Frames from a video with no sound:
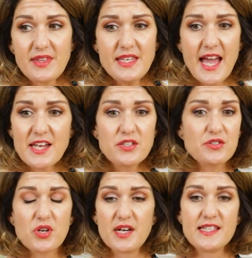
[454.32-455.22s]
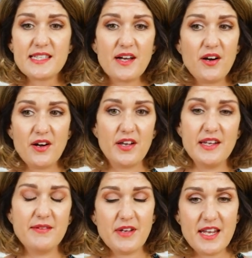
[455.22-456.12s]
Yeah, just tried it on
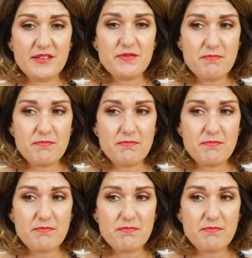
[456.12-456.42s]
and